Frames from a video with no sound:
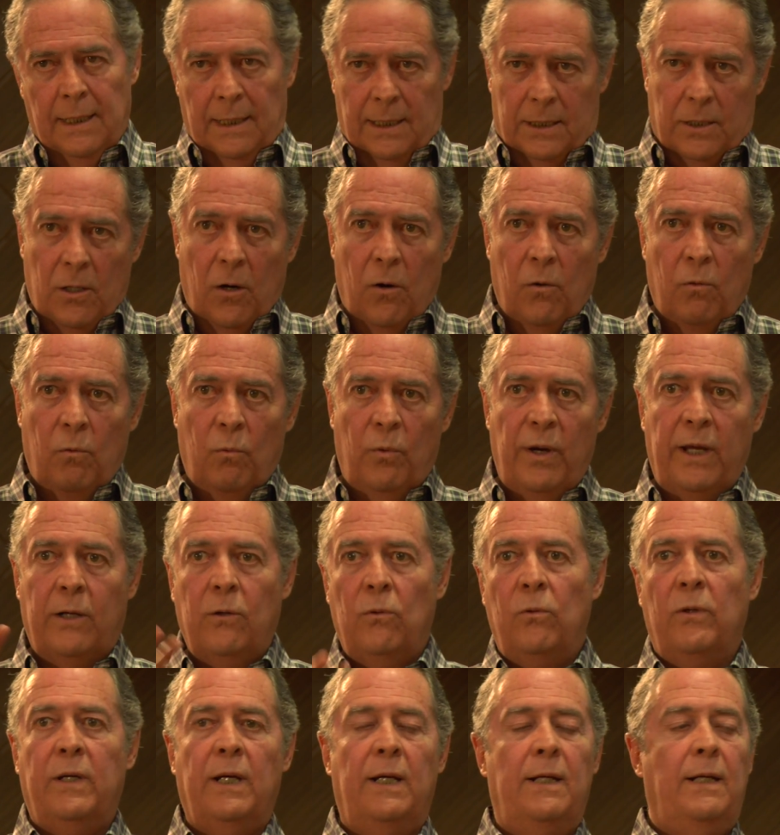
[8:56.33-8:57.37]
So we
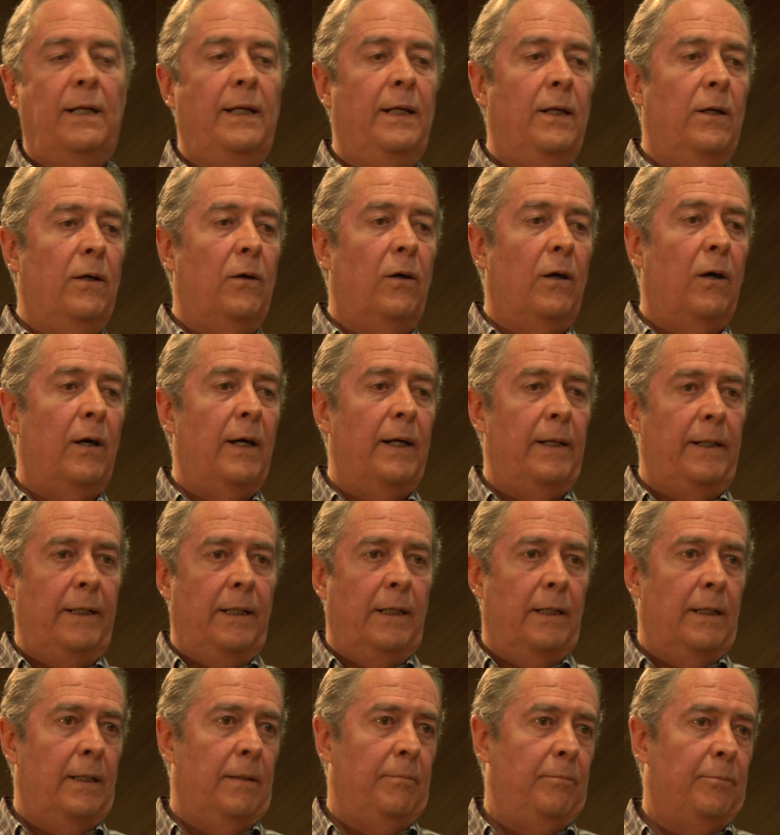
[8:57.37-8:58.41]
cook it
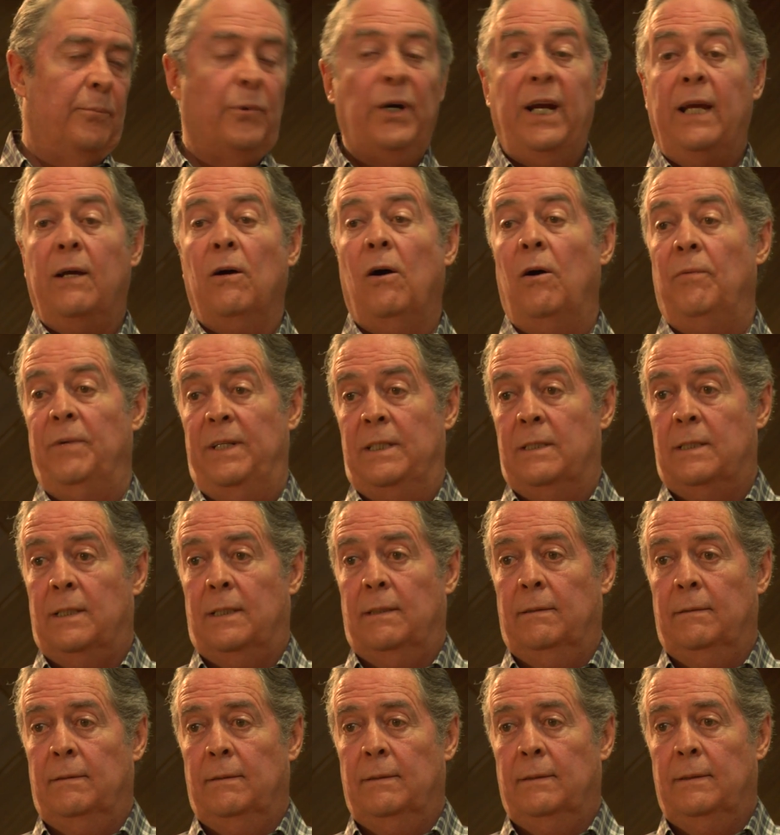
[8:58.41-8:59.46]
in brick ovens,
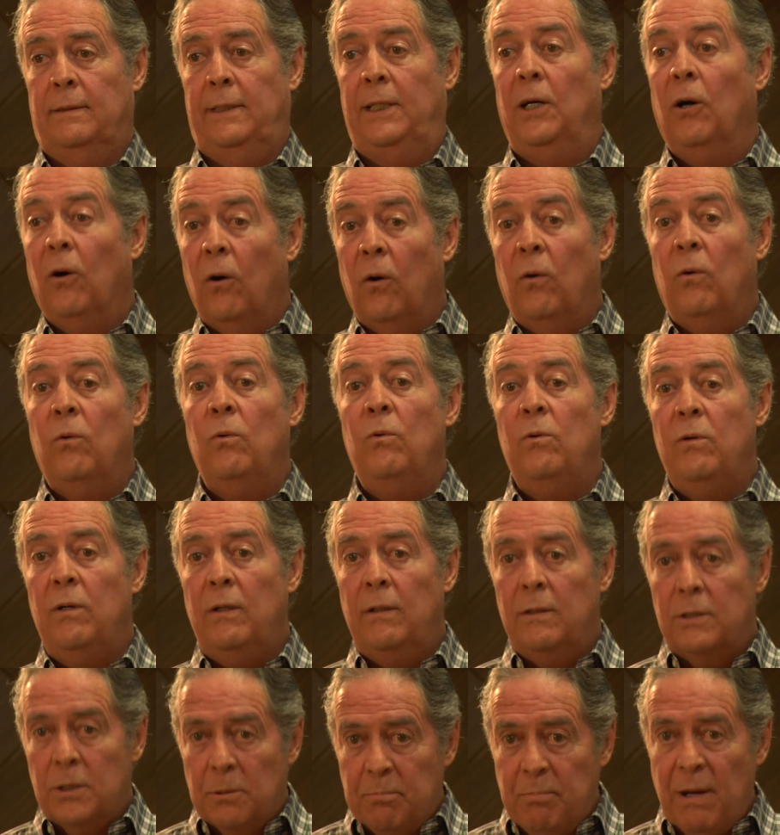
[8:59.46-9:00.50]
the old
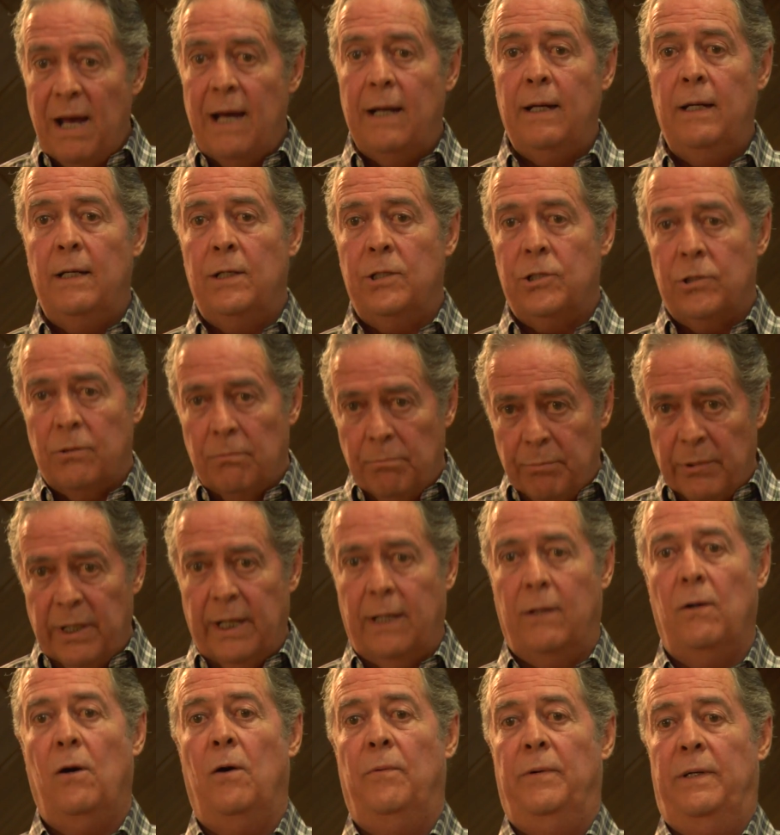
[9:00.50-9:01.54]
Spanish
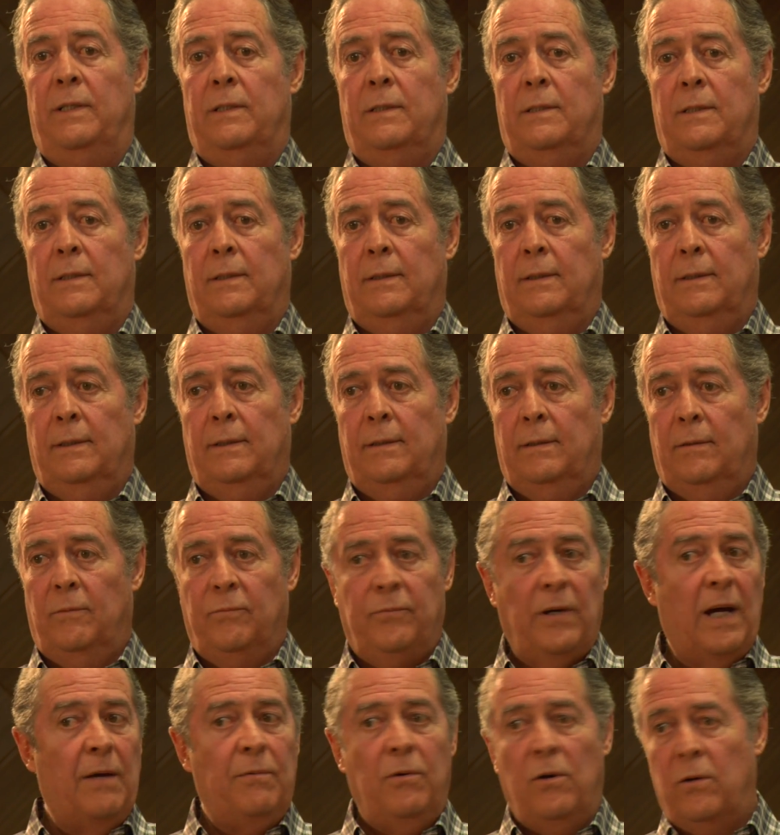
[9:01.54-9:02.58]
brick ovens,
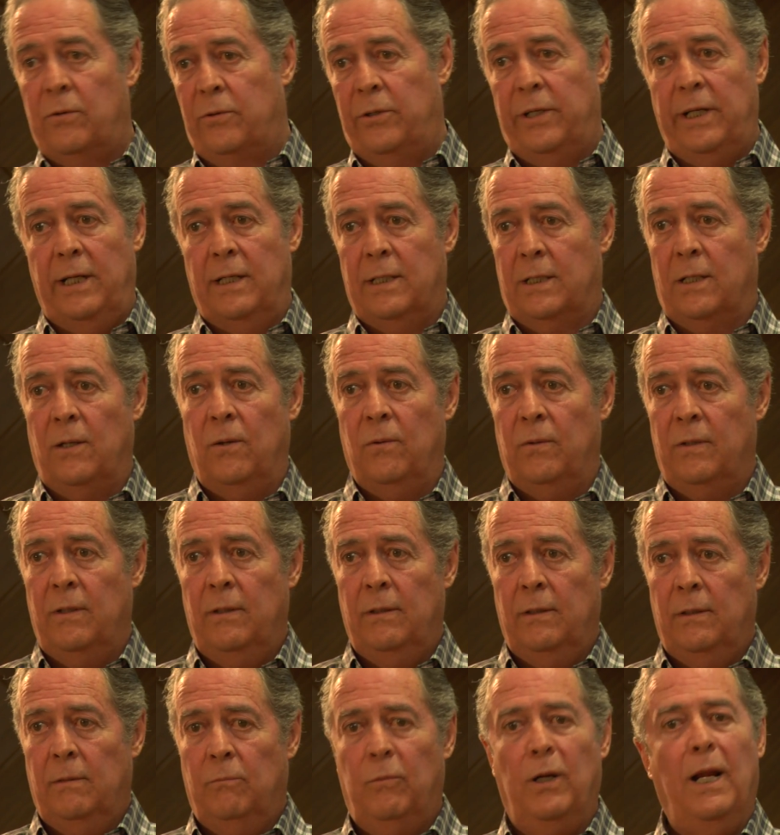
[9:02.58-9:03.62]
500 years old.
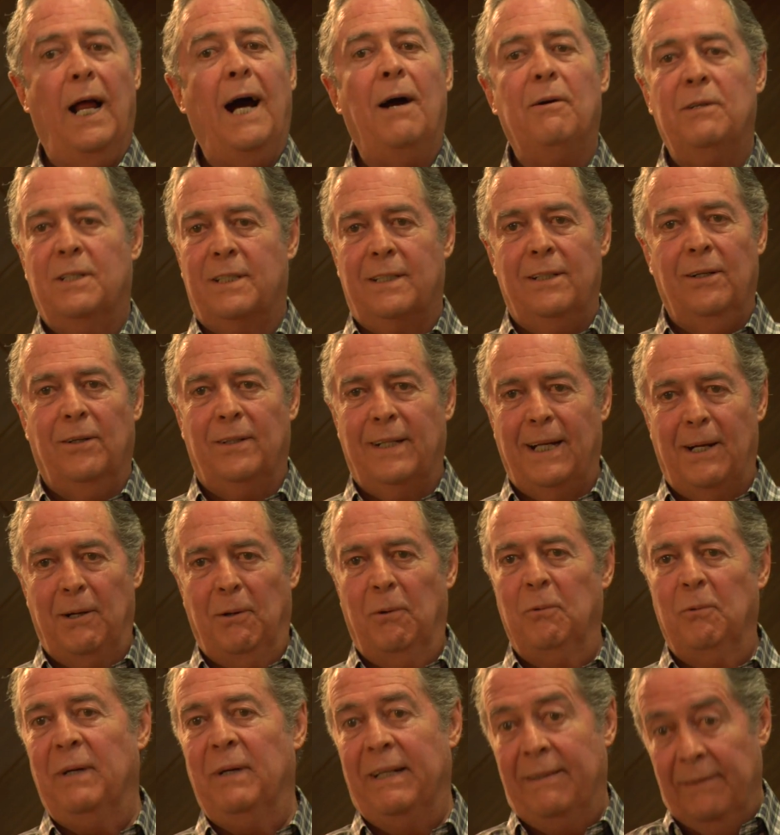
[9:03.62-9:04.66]
Well, ours is not that
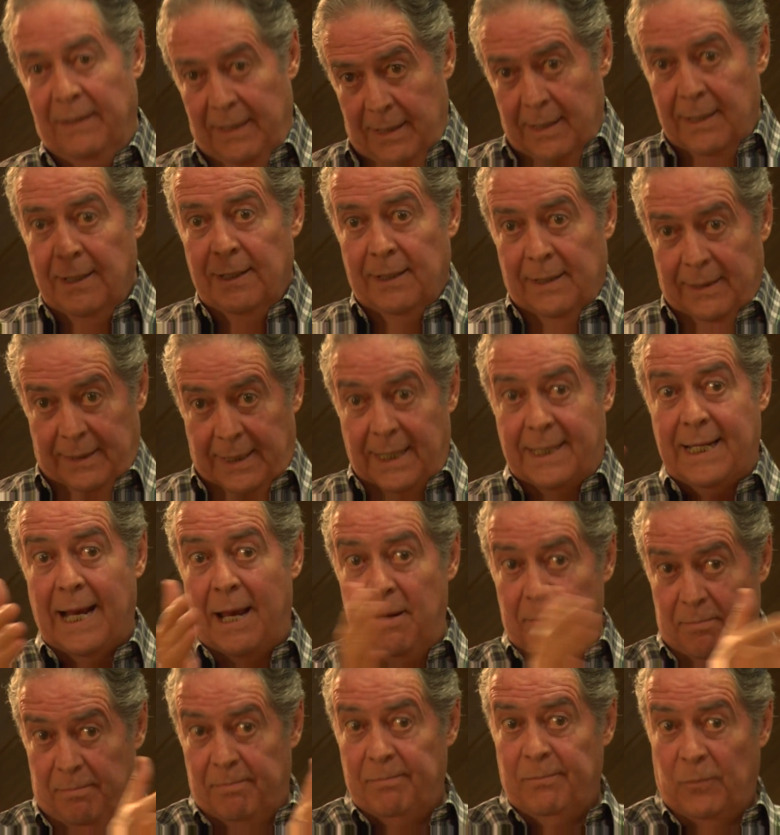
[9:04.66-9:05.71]
but the
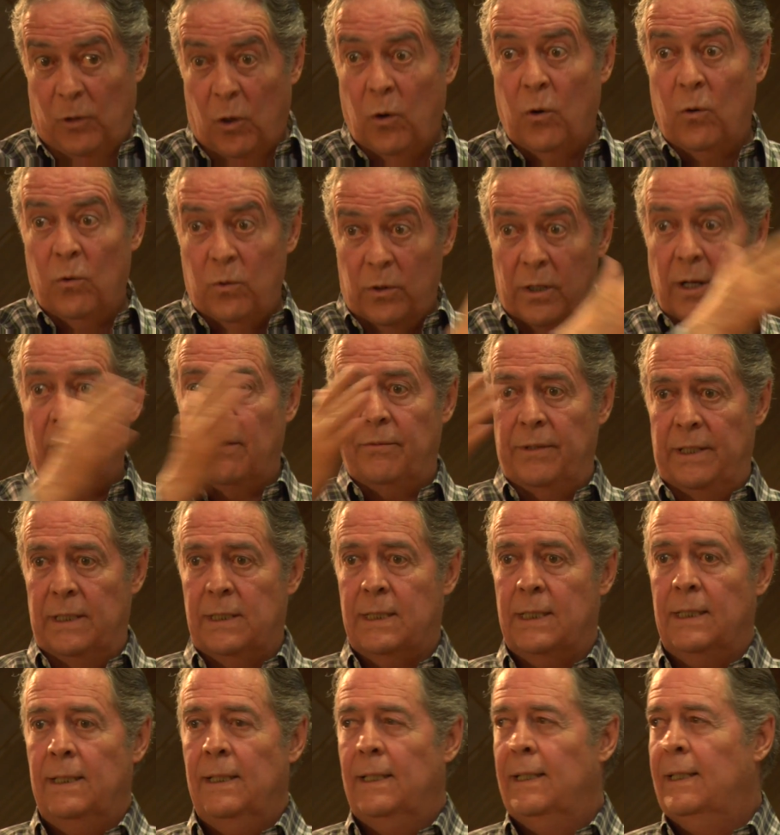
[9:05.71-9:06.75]
same old
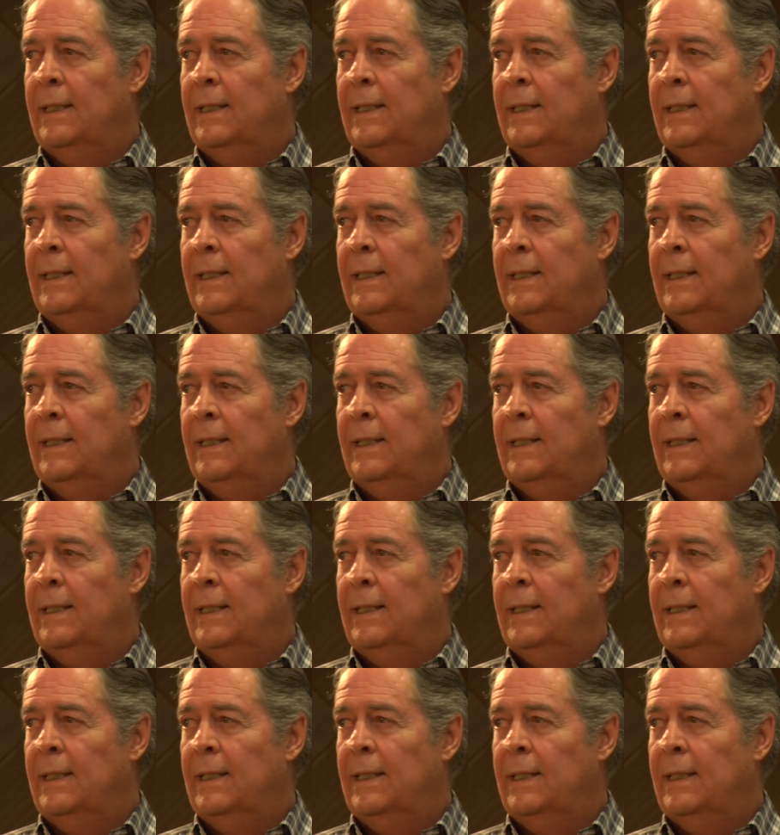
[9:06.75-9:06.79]
ovens.